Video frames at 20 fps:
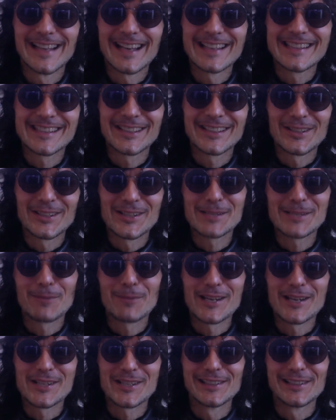That's her
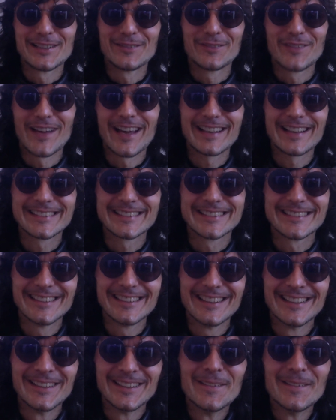special effect,
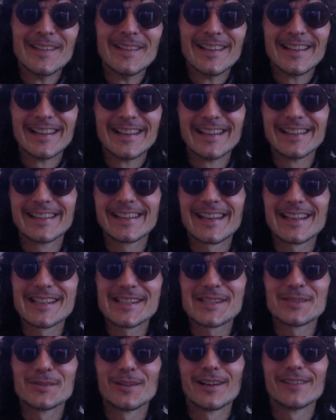in
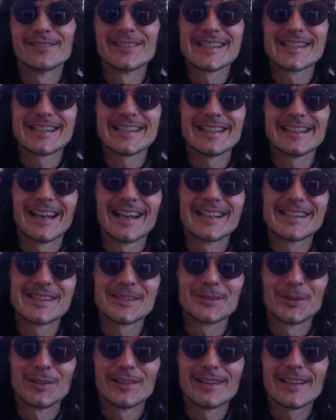case you ever see that
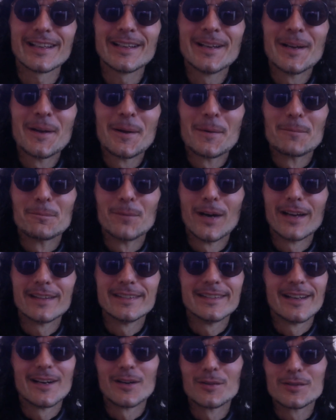story.
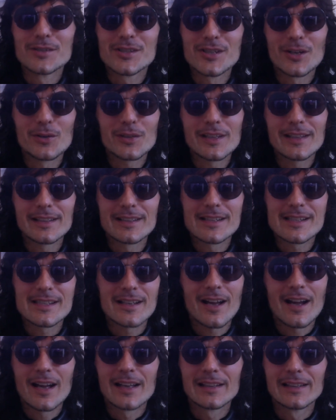But no, joking
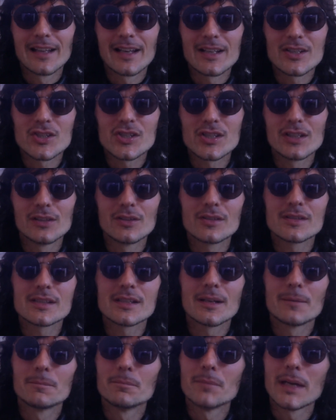aside, like, she
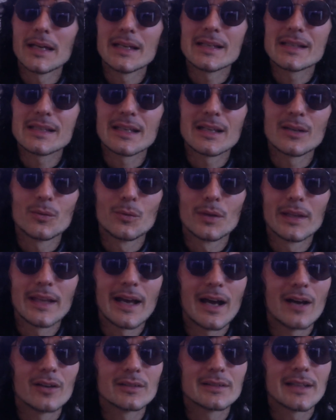looks amazing
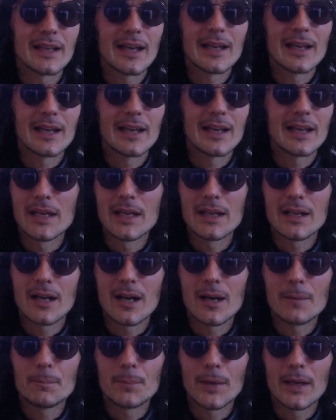without any
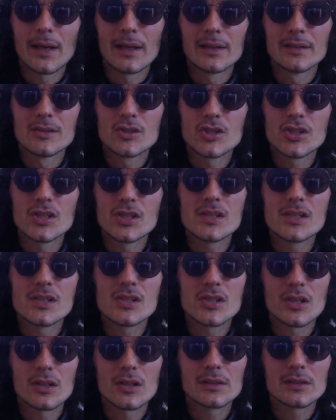makeup, and she
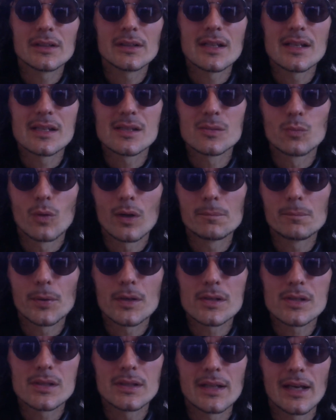certainly is one
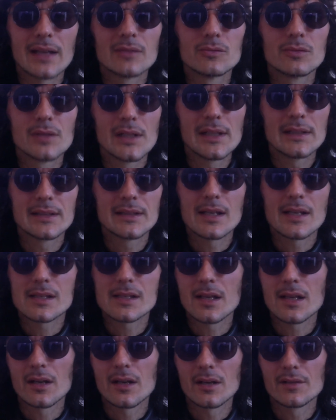person that really takes
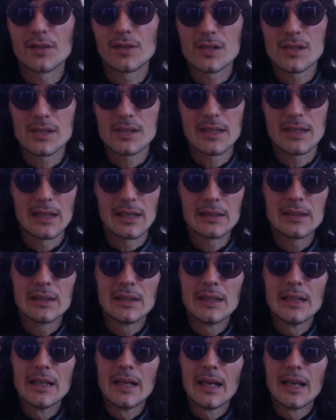care of her skin.